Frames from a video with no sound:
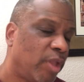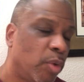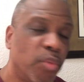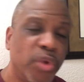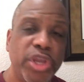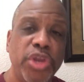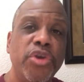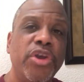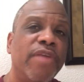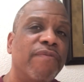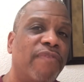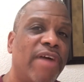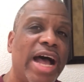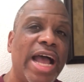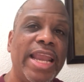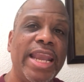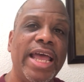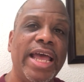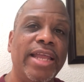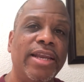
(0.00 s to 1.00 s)
When you can
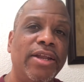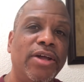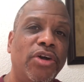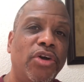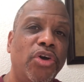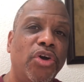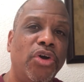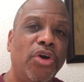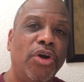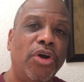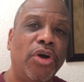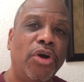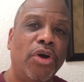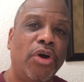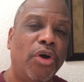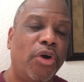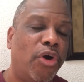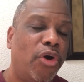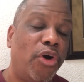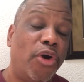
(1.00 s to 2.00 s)
find that,
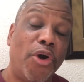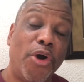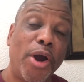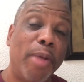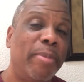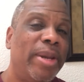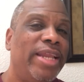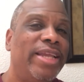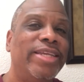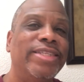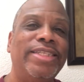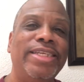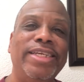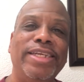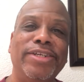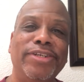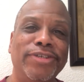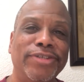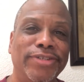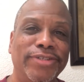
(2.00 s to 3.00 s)
harmony is
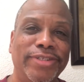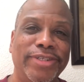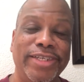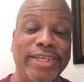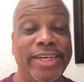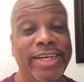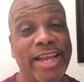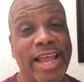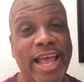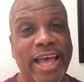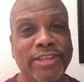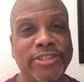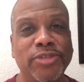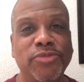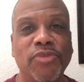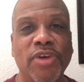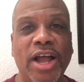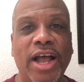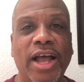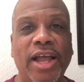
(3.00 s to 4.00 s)
here and it has
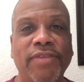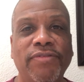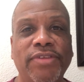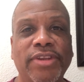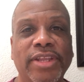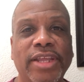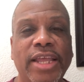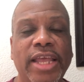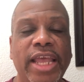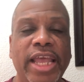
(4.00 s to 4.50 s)
arrived.